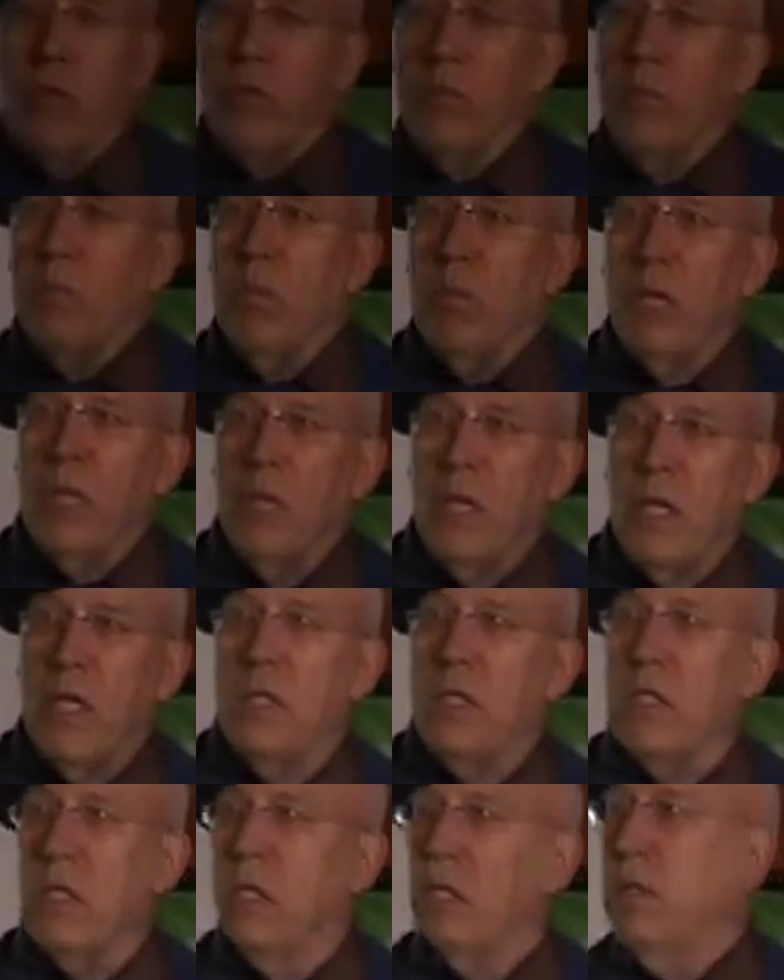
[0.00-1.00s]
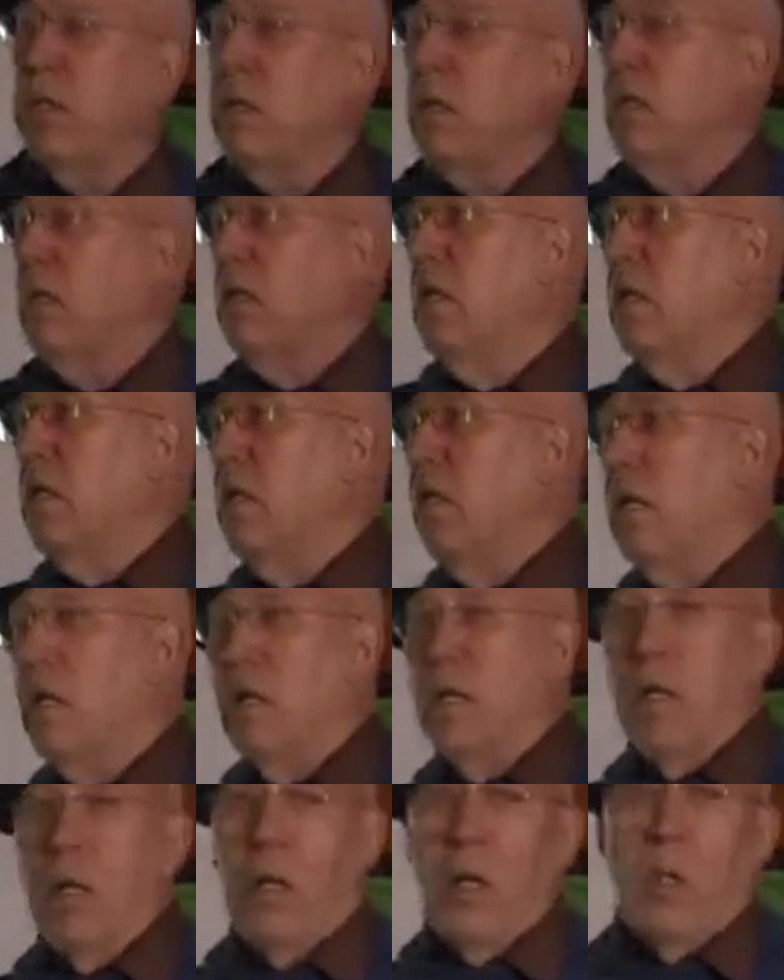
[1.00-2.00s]
or from Monsanto
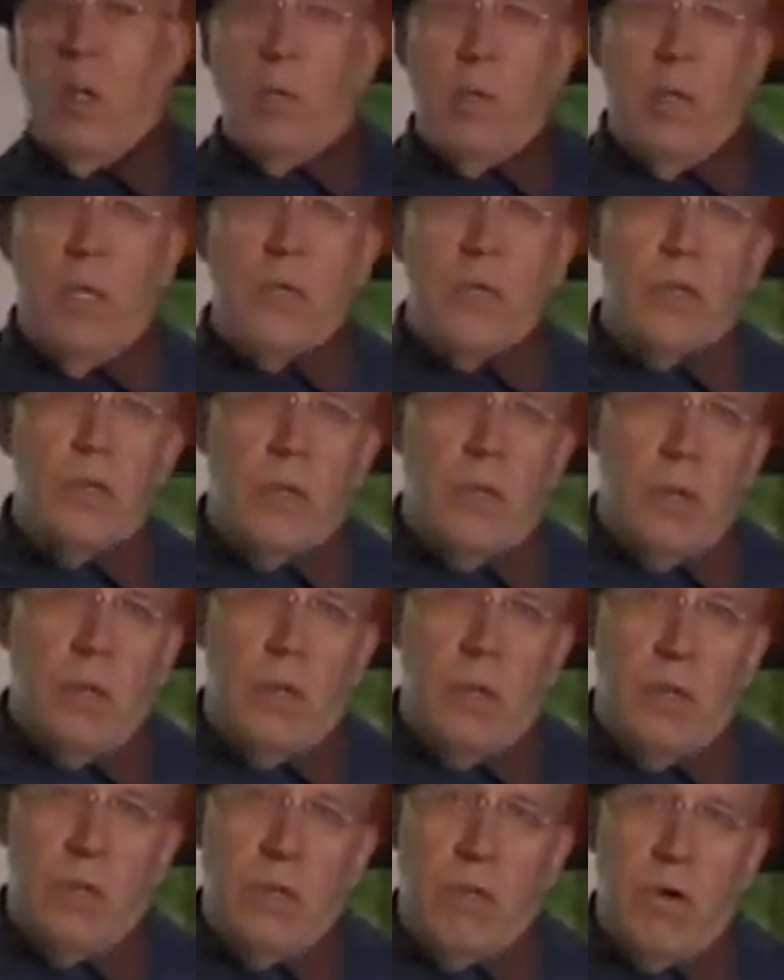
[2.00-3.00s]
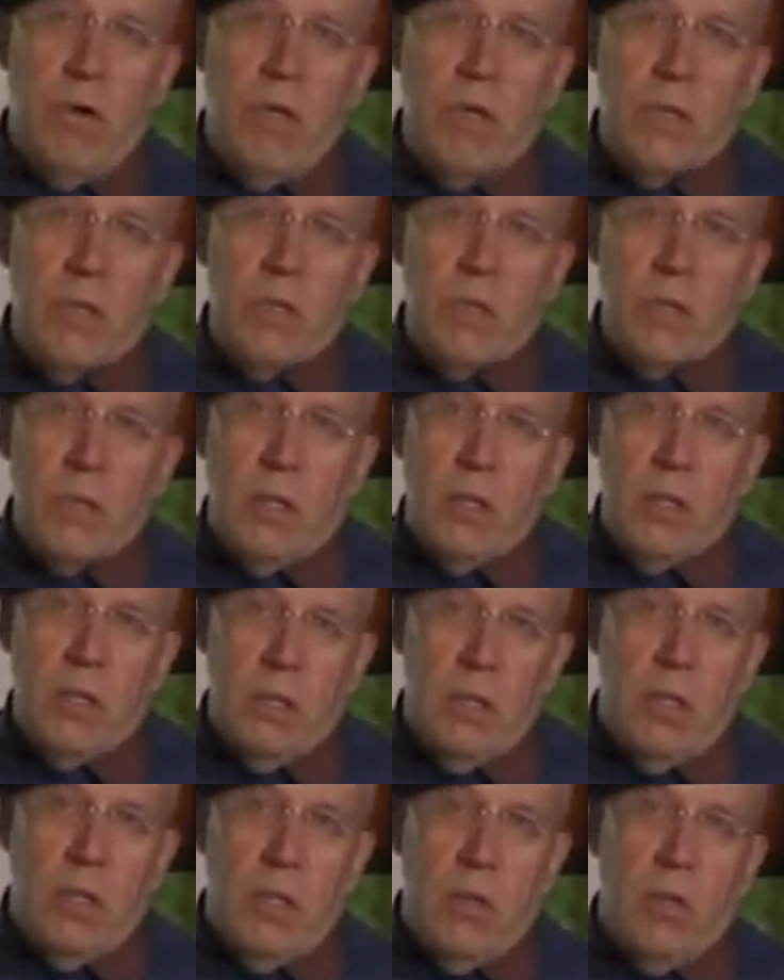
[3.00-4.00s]
uh, are the ones that advise the,
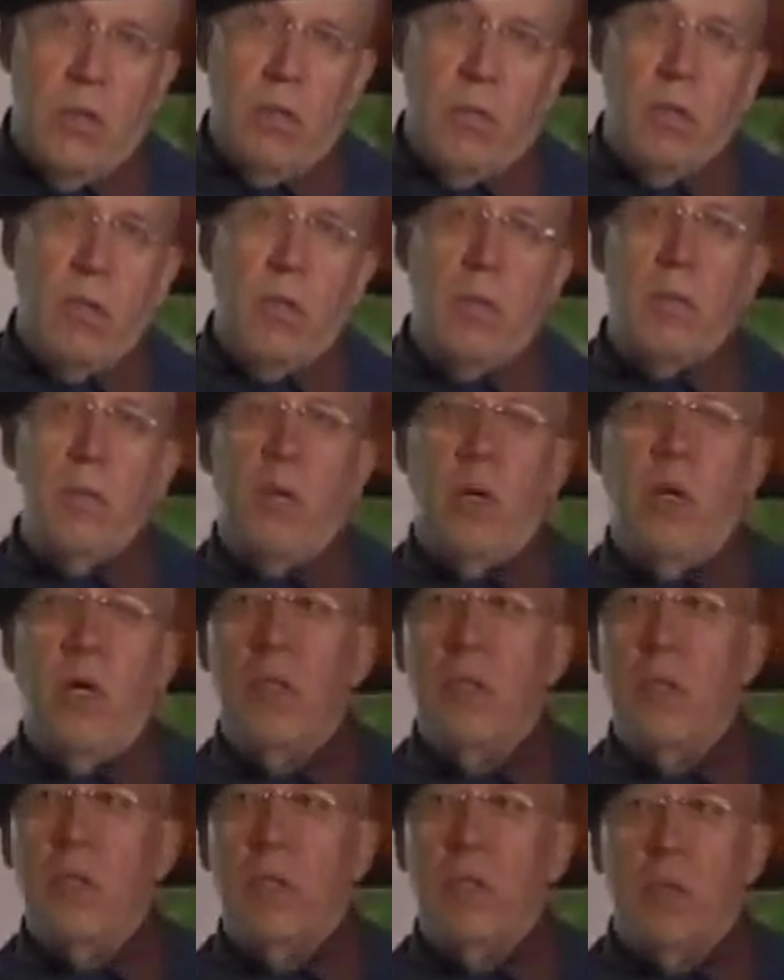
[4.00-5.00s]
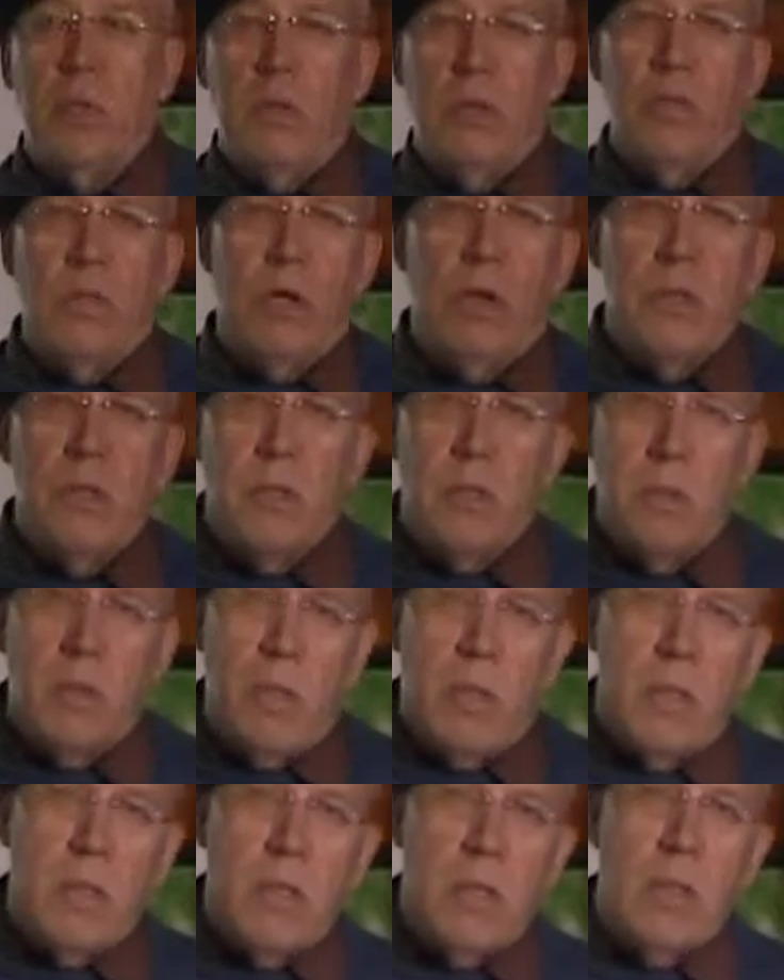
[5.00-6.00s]
the European Parliament or advise the
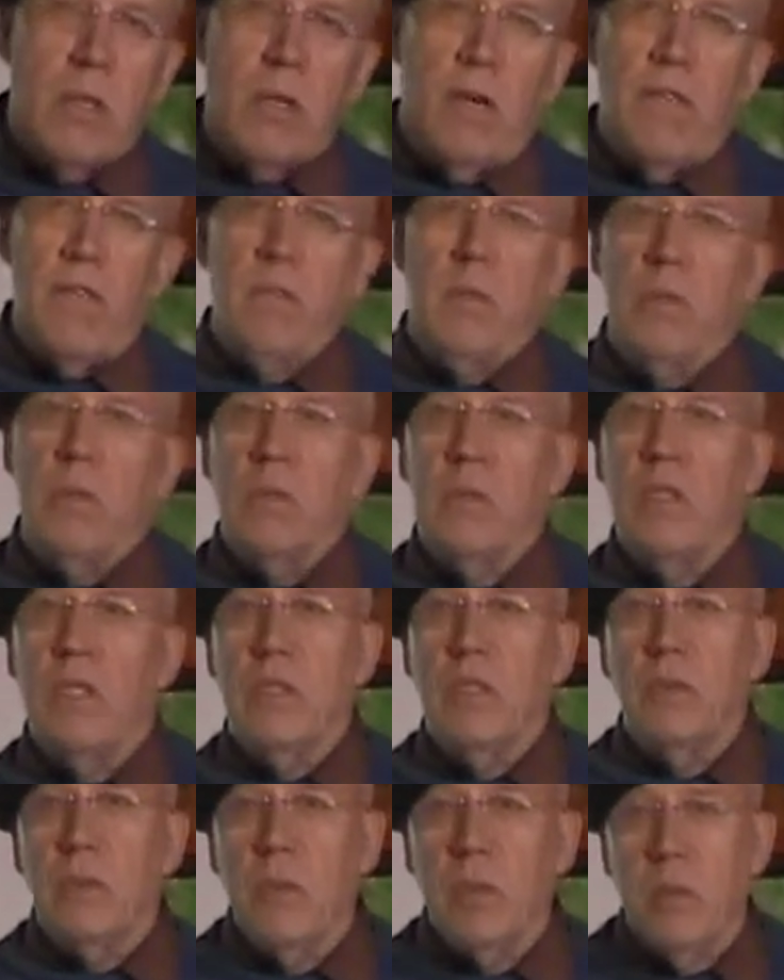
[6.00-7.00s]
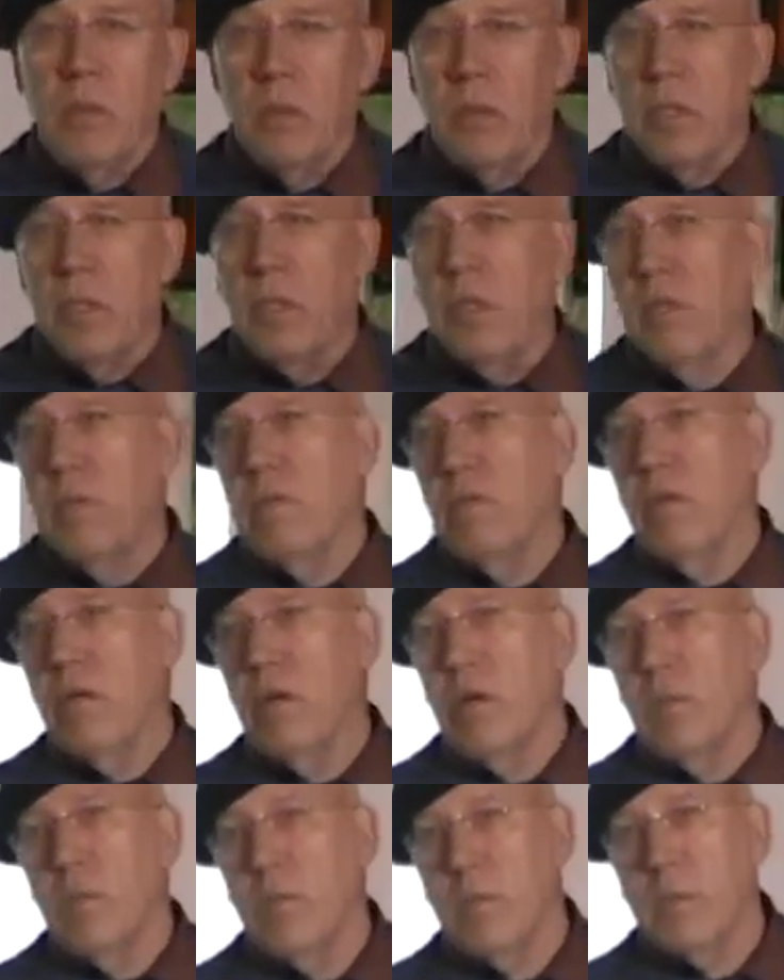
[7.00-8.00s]
American government or the, European, or the
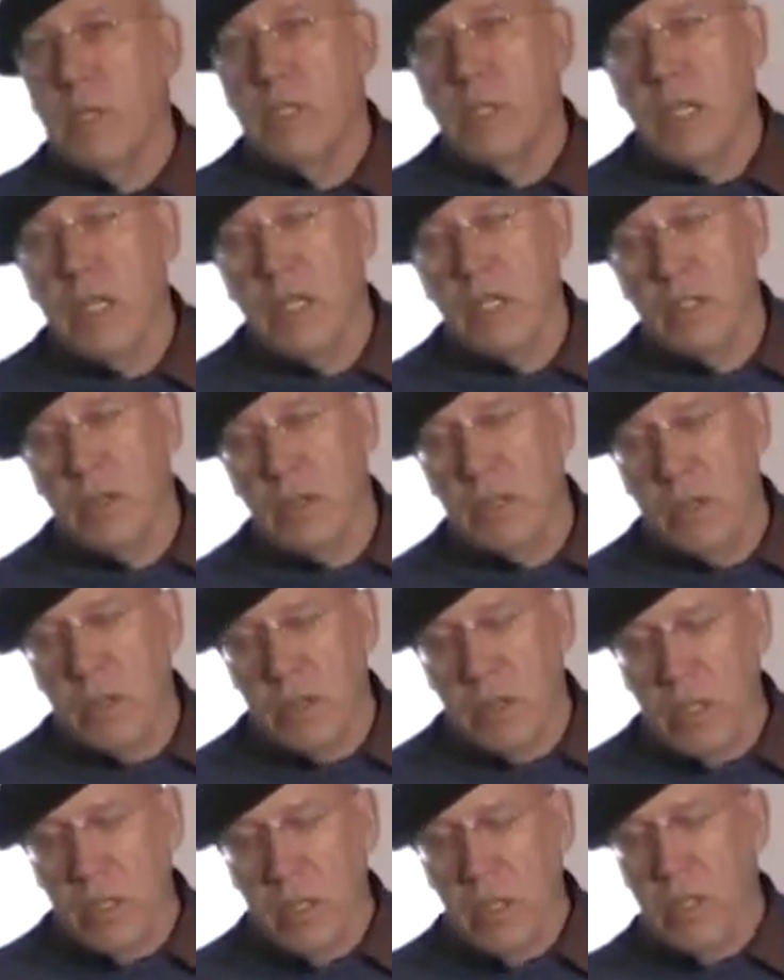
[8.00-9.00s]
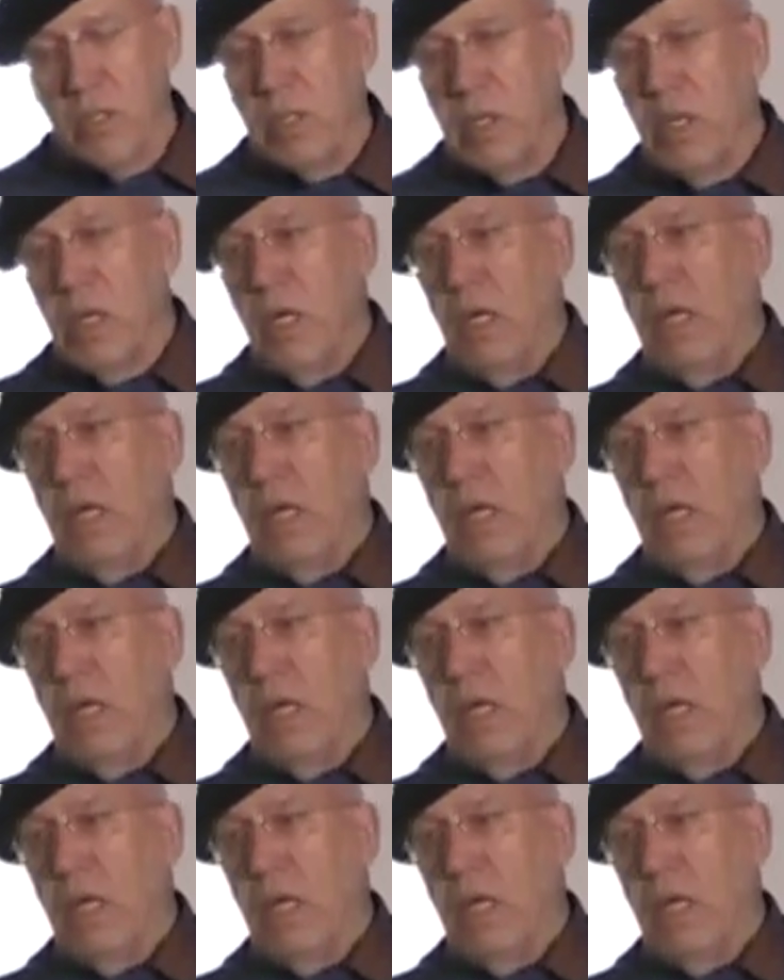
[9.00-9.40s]
Environmental Protection Association